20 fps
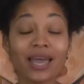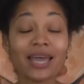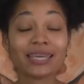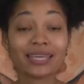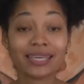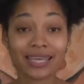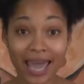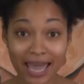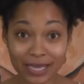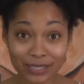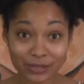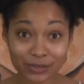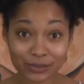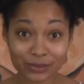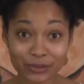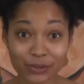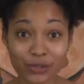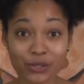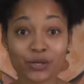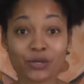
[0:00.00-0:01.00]

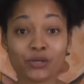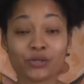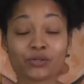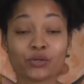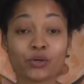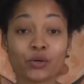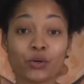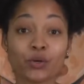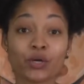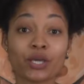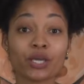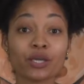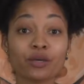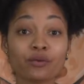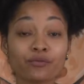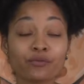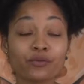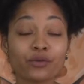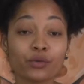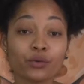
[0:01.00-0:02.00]
Cantu. So
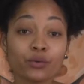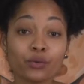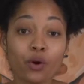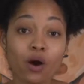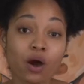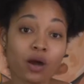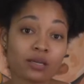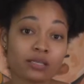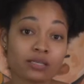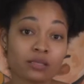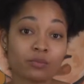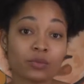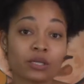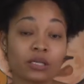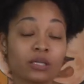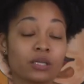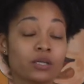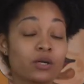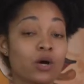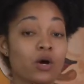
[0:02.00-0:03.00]
if you are
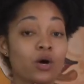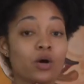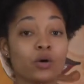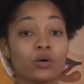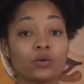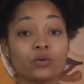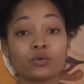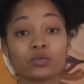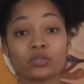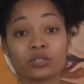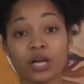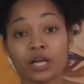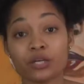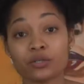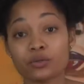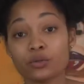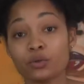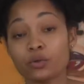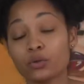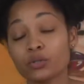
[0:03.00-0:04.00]
somebody who's
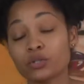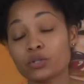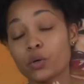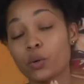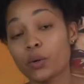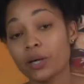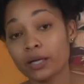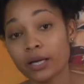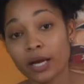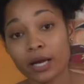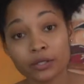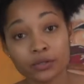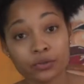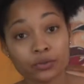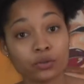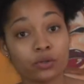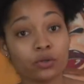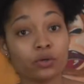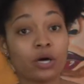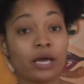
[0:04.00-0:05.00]
natural or is going
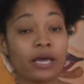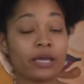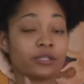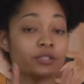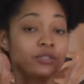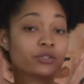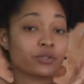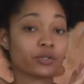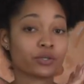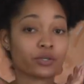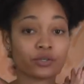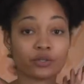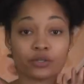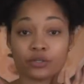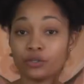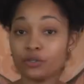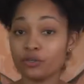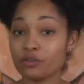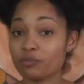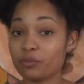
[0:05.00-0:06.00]
natural and you're,
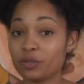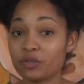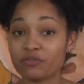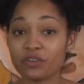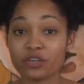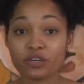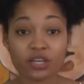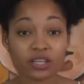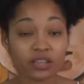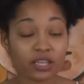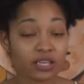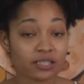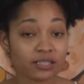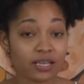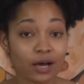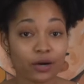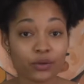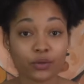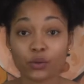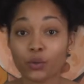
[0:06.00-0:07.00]
been figuring things
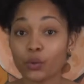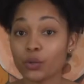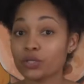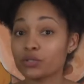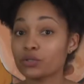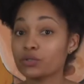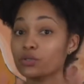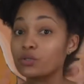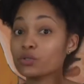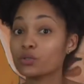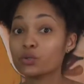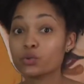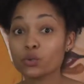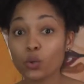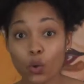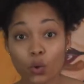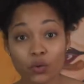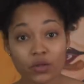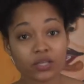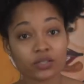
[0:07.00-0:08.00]
out or going to the
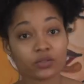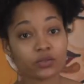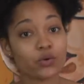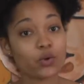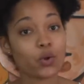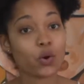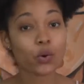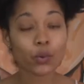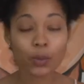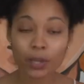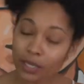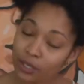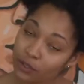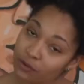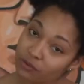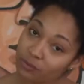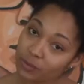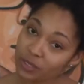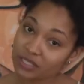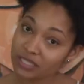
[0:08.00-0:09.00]
store, there's no way
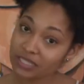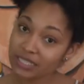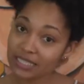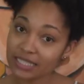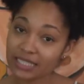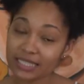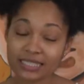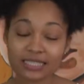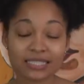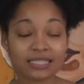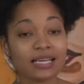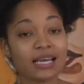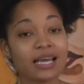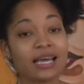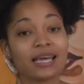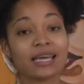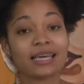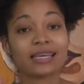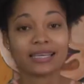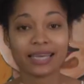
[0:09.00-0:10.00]
you've missed it.
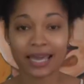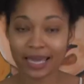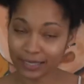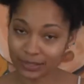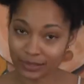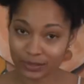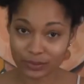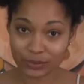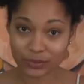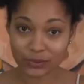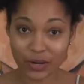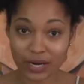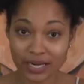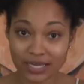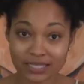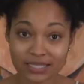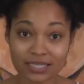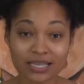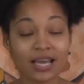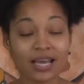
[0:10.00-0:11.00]
Cantu,
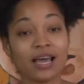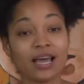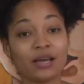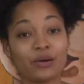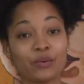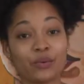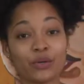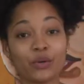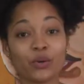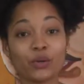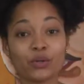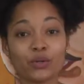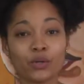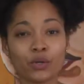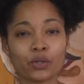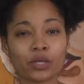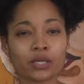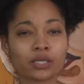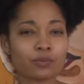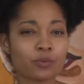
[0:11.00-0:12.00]
right? We all know
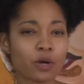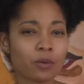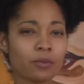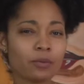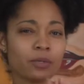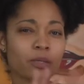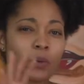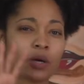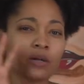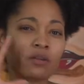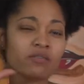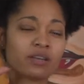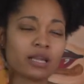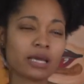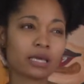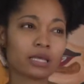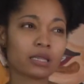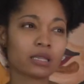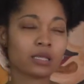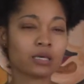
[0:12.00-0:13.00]
that it's probably one of
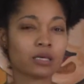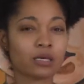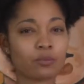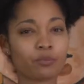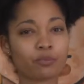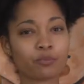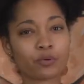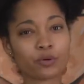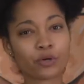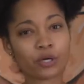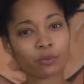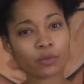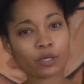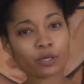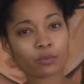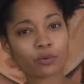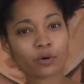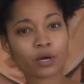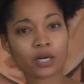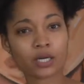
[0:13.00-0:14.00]
like the premier
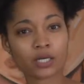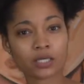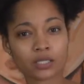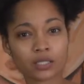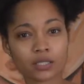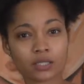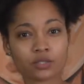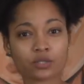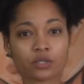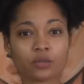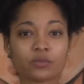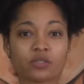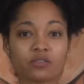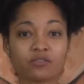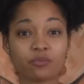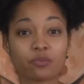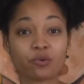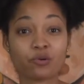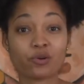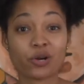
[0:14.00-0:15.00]
products in terms
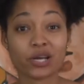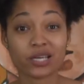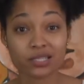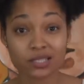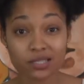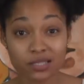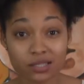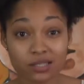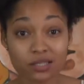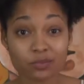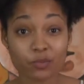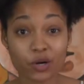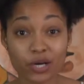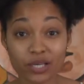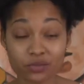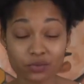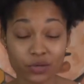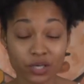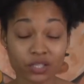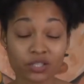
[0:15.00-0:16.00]
of price
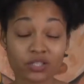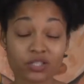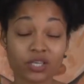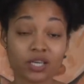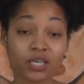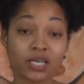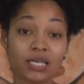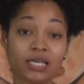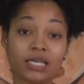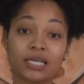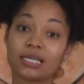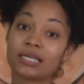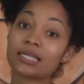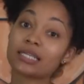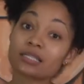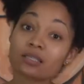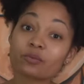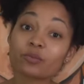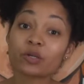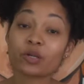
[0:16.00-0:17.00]
range. It
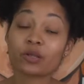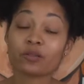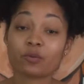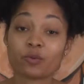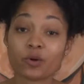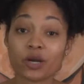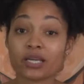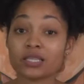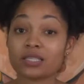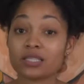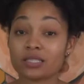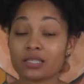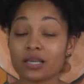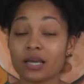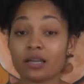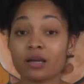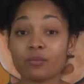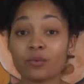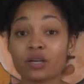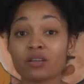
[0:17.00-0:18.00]
is a bit on the pricey side,
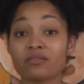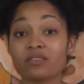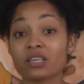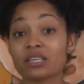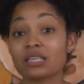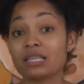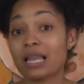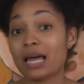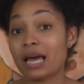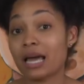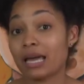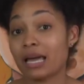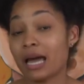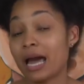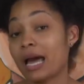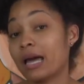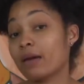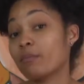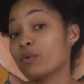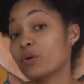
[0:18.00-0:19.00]
I'm not even gonna lie.
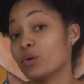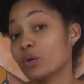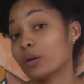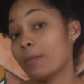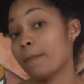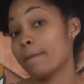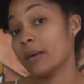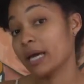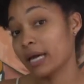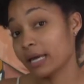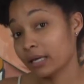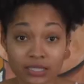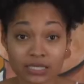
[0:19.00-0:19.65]
I broke bank.